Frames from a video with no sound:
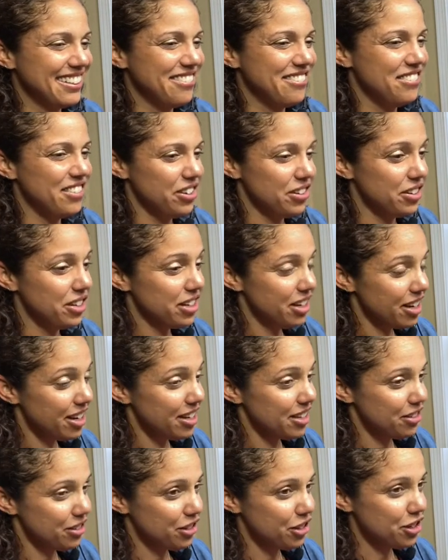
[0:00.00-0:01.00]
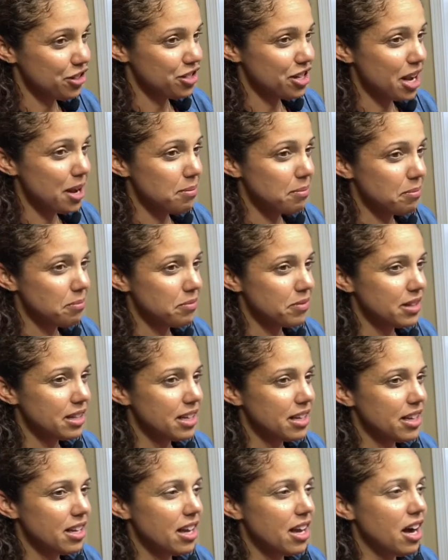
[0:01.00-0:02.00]
Very good. Good job.
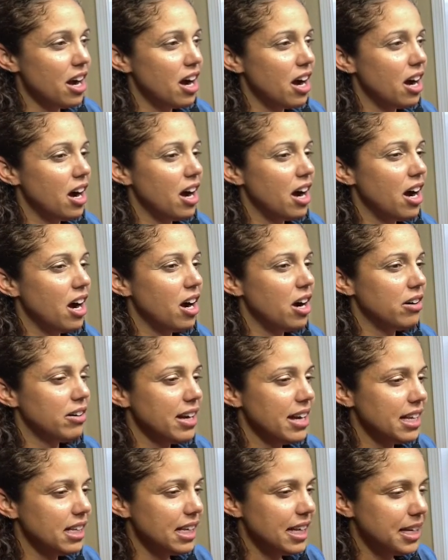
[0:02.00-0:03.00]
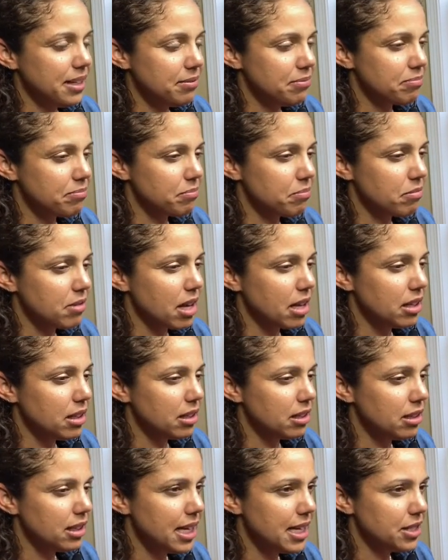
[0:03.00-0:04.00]
All right, Elaine.
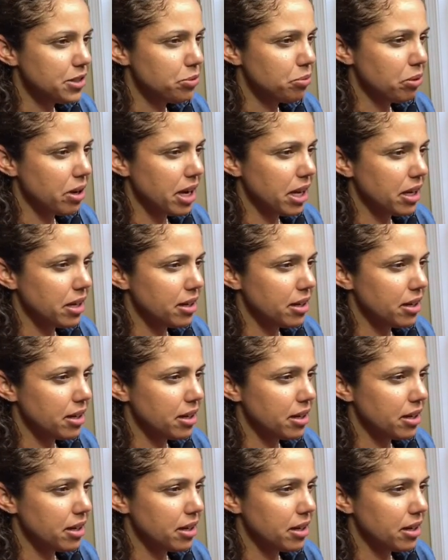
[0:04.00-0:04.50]
Let's read.